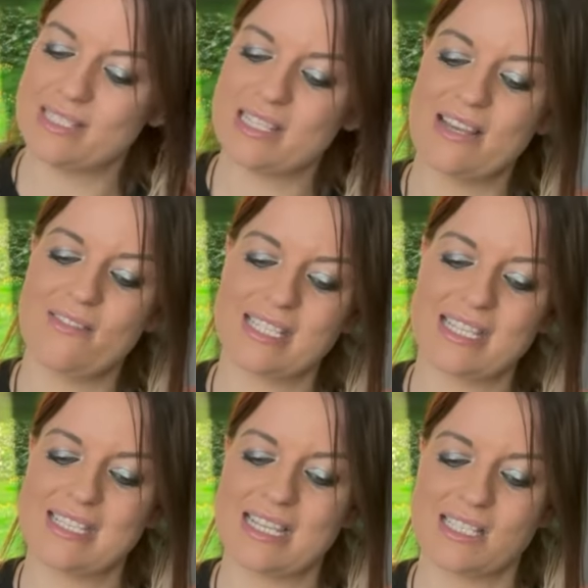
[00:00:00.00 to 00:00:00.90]
so there is
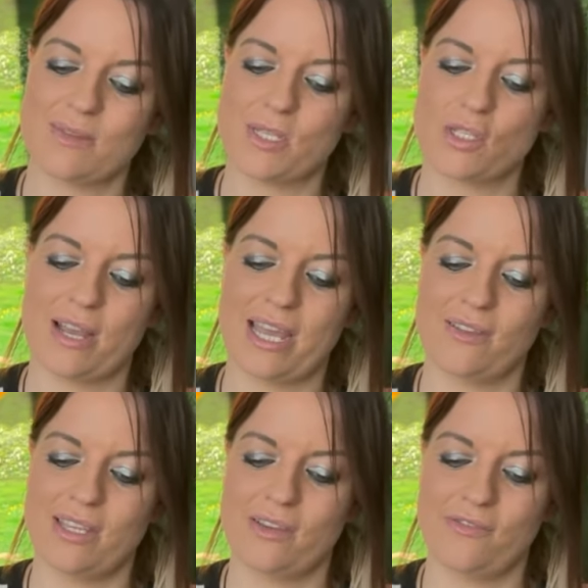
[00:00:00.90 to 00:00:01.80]
this sense of betrayal
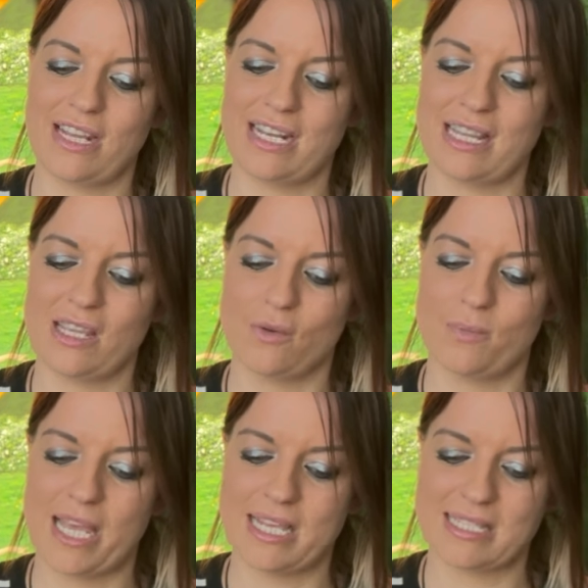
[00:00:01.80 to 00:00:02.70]
that you're feeling, that your
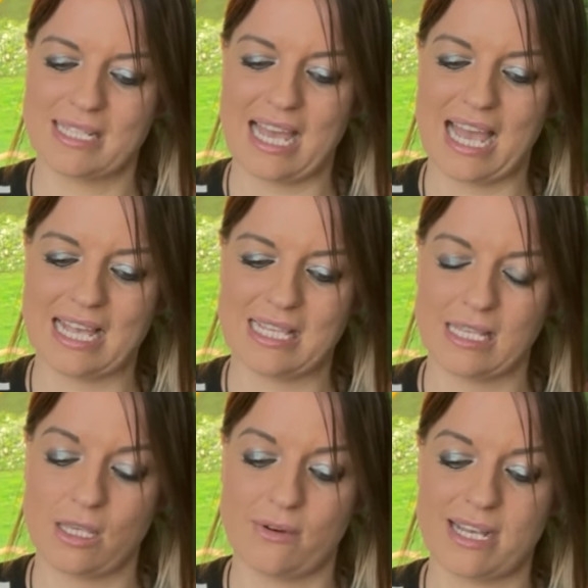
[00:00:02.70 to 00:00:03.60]
person has, that
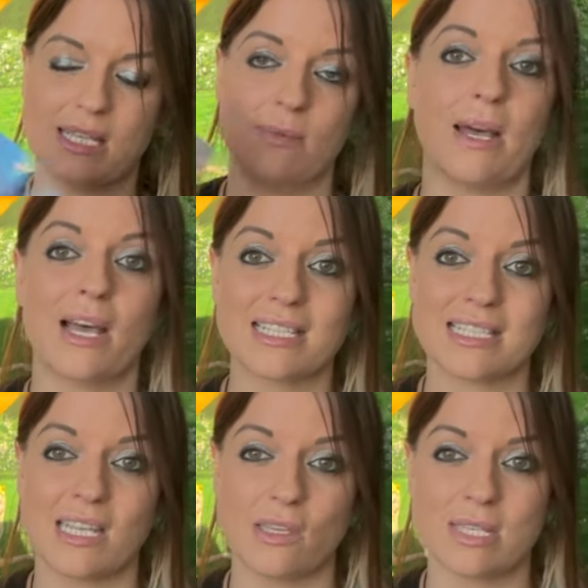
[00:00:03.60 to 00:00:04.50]
you're asking about, has
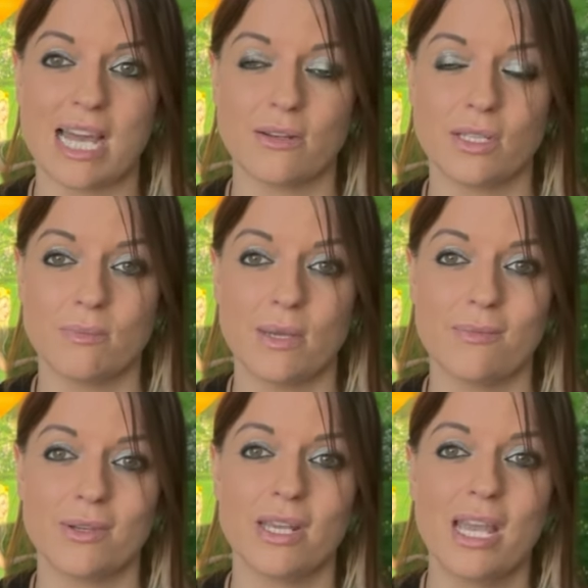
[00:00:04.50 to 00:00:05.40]
let you down at the
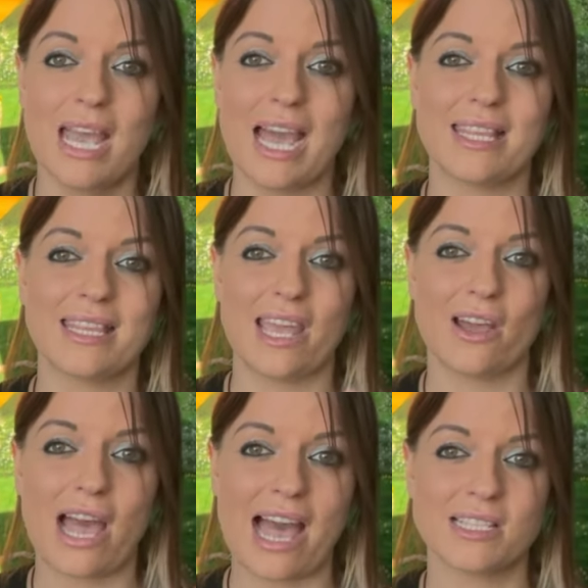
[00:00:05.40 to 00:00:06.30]
moment, and they
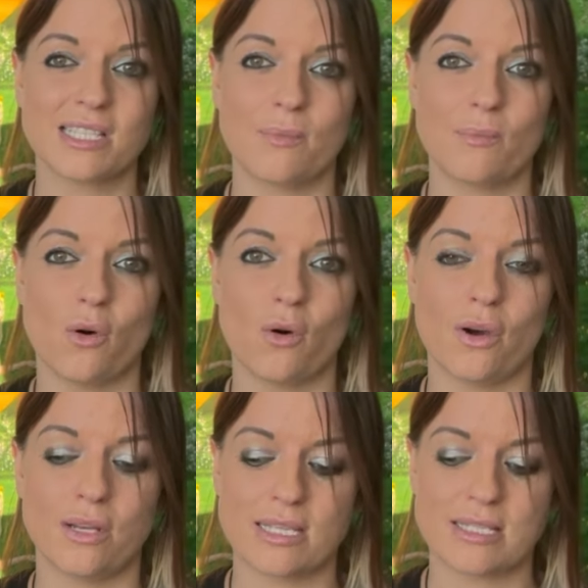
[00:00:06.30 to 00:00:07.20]
are acting more
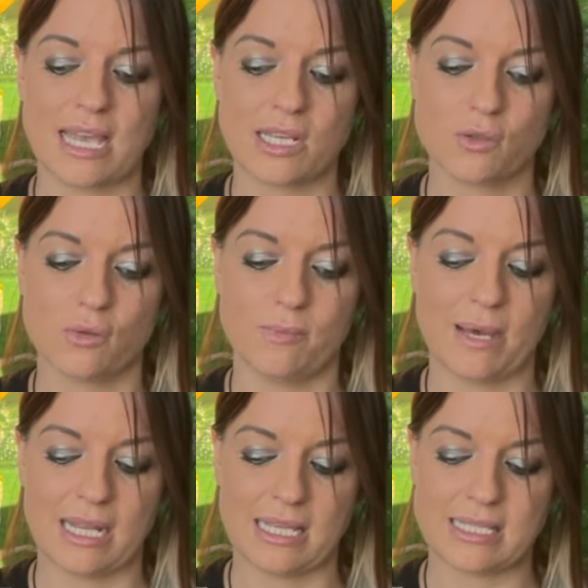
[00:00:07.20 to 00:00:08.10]
on a sexual
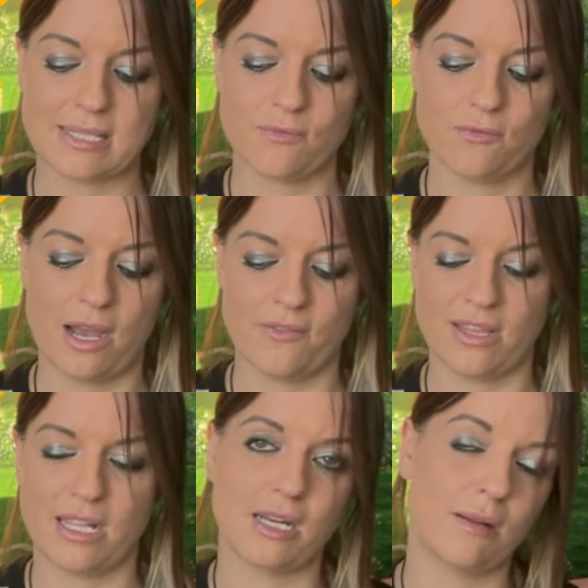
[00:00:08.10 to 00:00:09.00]
balance rather
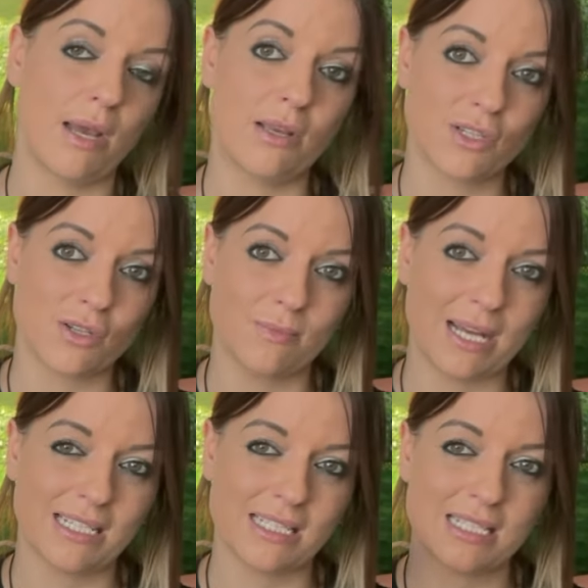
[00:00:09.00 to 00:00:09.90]
than an emotional
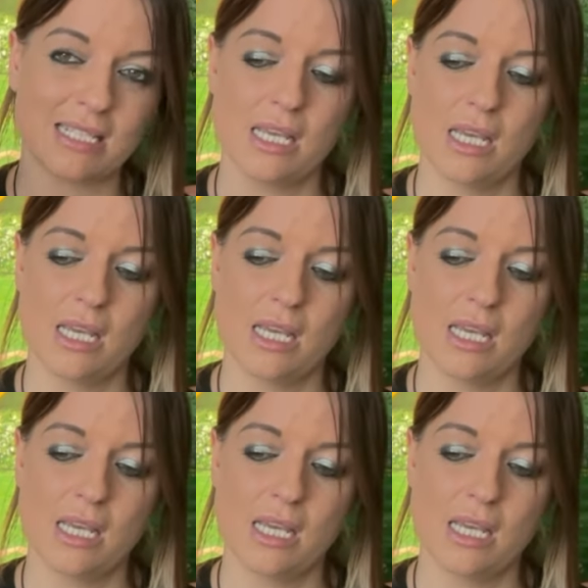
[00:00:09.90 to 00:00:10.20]
balance.